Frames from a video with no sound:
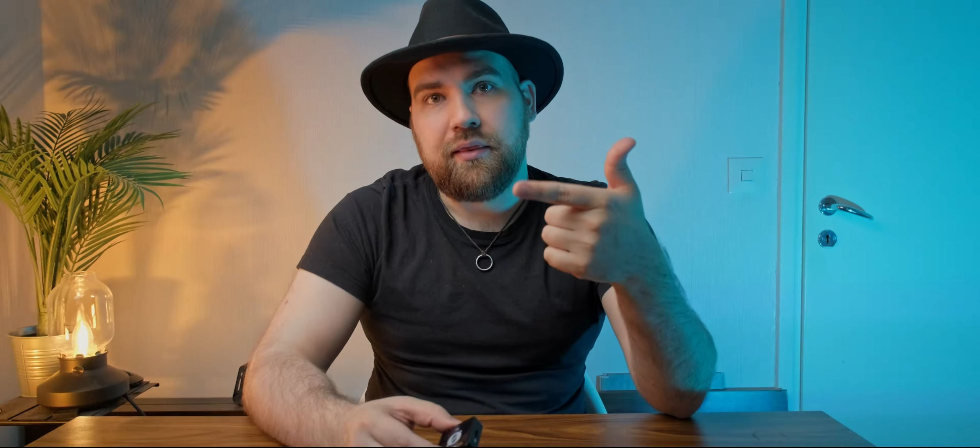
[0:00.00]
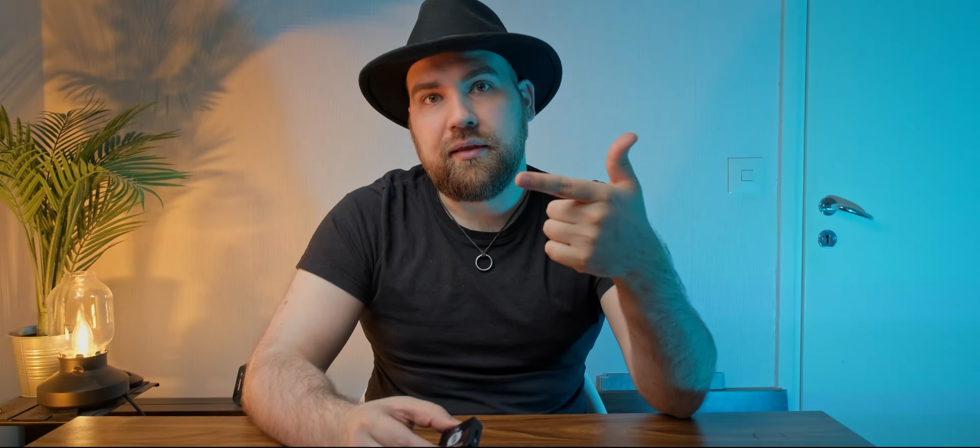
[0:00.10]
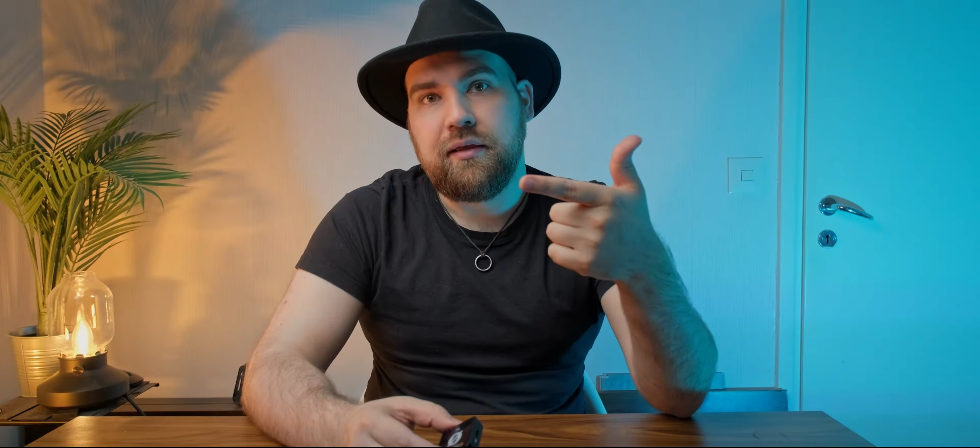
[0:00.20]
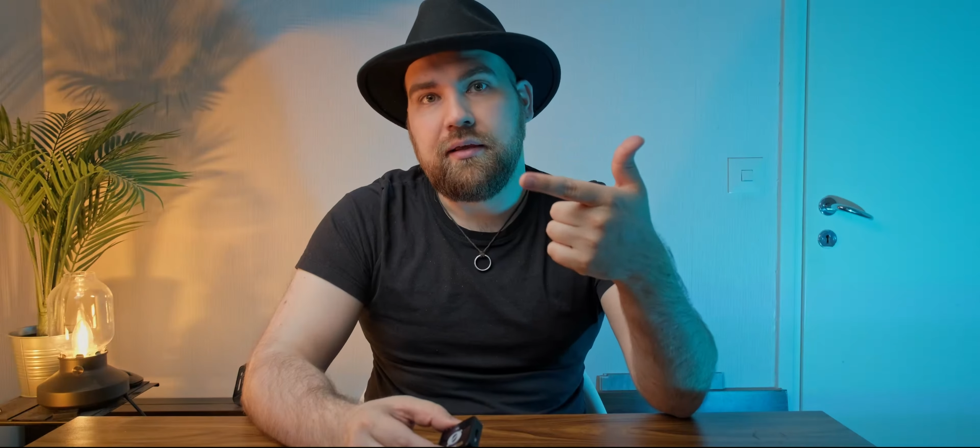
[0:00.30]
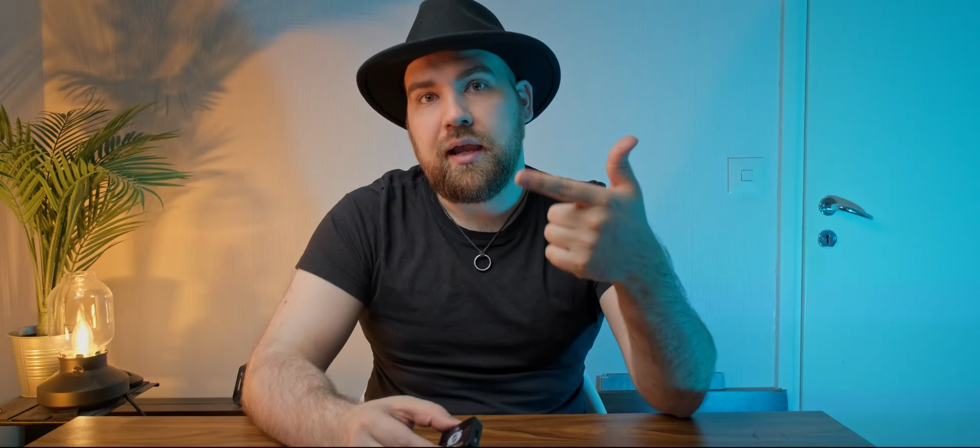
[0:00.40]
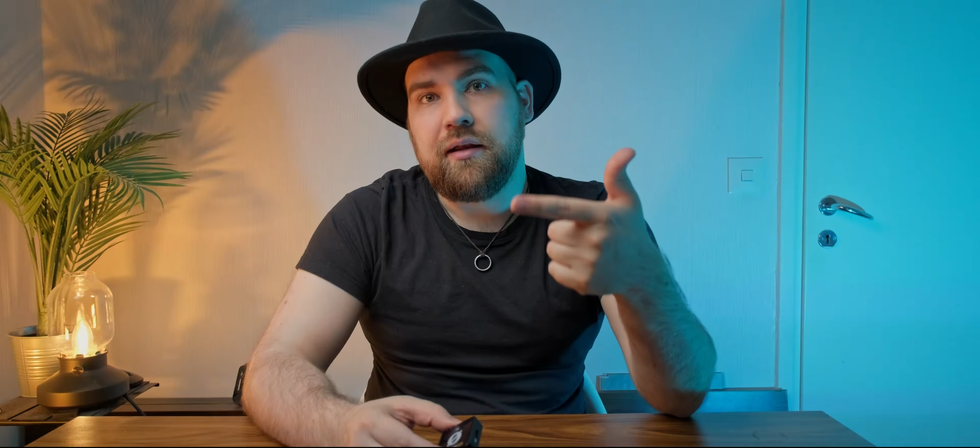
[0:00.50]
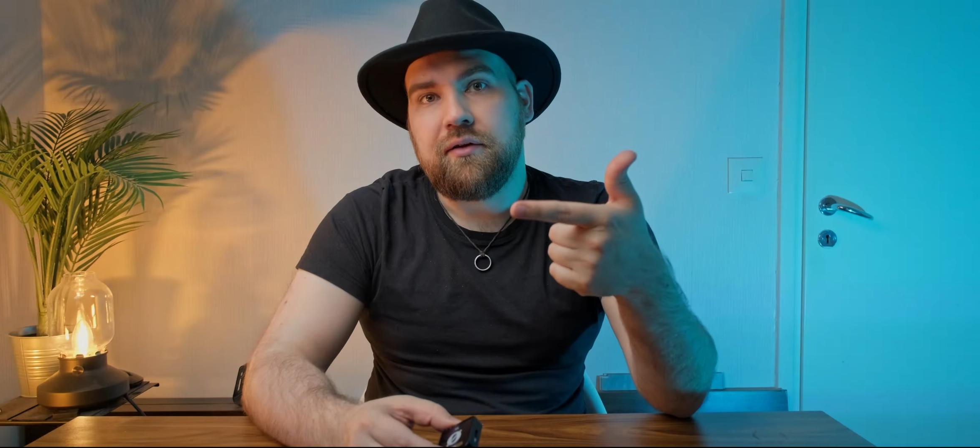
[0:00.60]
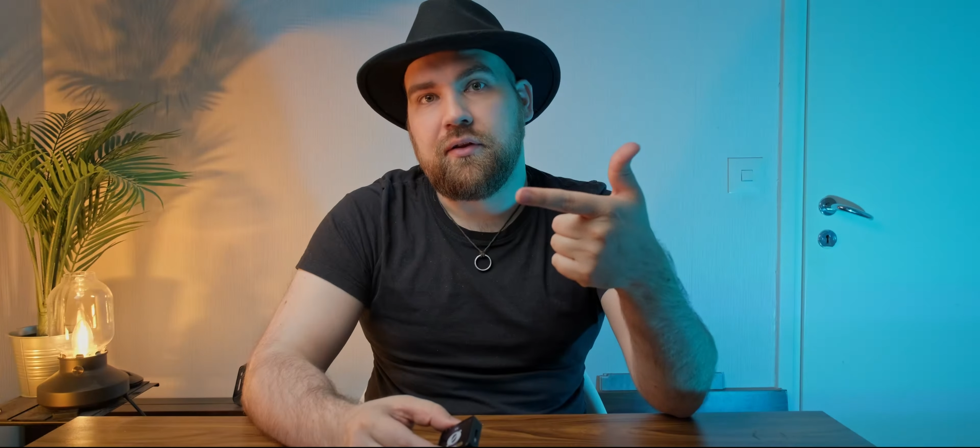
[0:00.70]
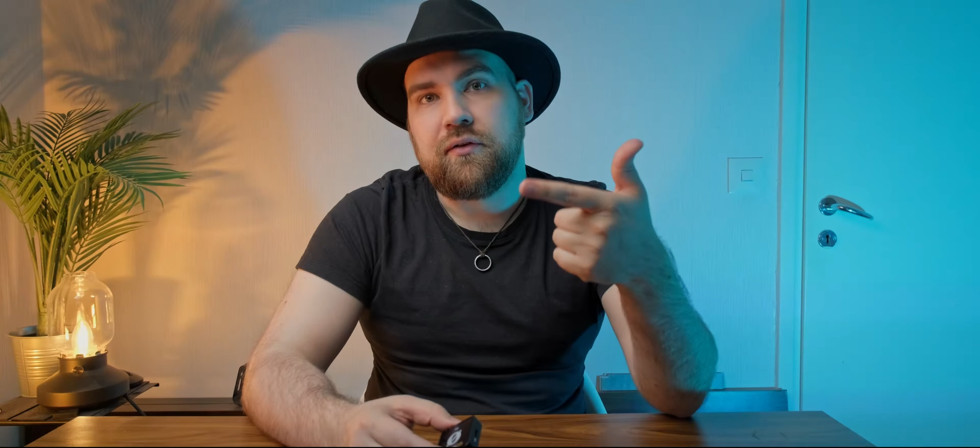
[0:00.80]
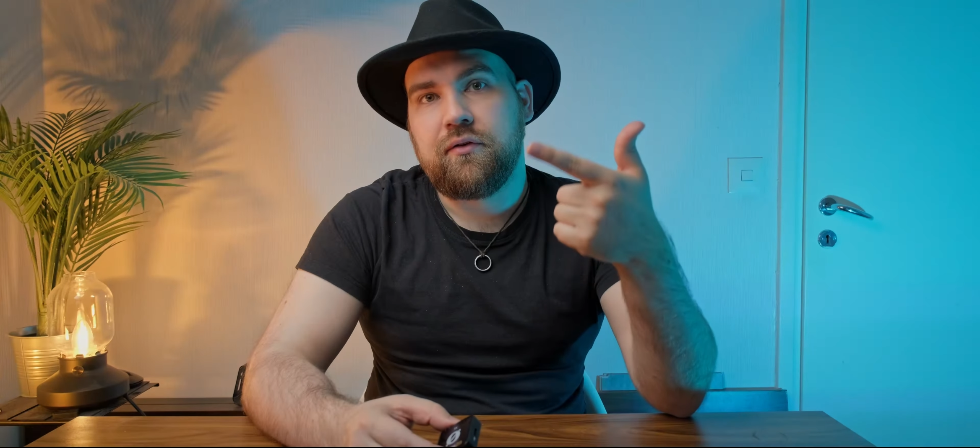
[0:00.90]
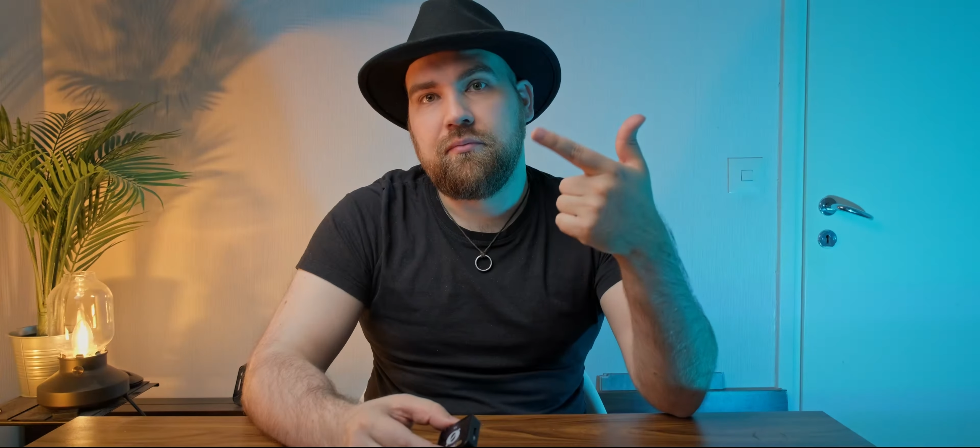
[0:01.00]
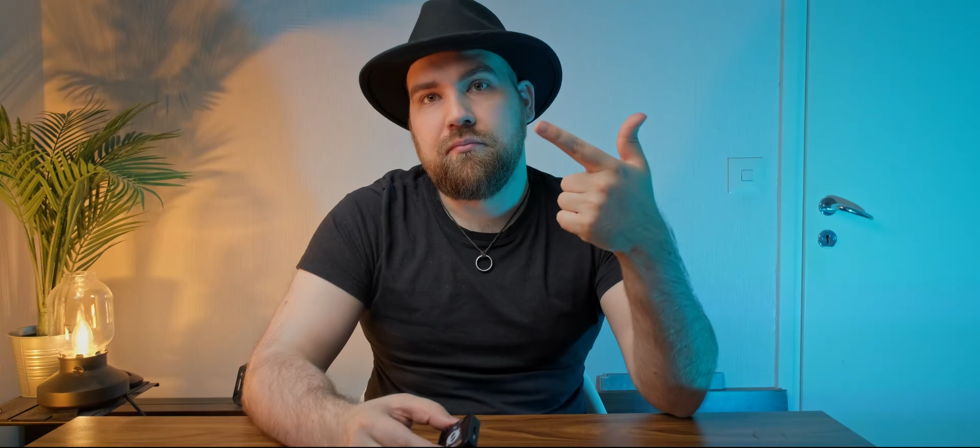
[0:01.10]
the gain assist